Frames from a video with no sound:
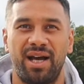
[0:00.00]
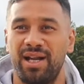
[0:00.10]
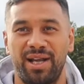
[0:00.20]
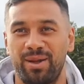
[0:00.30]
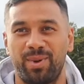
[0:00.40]

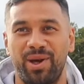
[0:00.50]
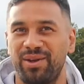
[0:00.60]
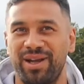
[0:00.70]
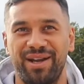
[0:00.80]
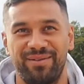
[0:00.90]
another
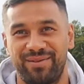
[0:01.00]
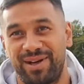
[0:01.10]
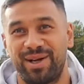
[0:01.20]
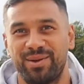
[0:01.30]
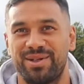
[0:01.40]
bloke that
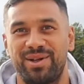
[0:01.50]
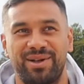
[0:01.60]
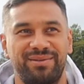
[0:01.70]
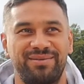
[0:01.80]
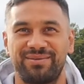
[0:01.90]
I was
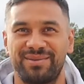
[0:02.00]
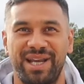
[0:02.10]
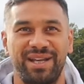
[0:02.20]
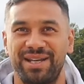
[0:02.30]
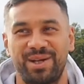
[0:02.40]
like 10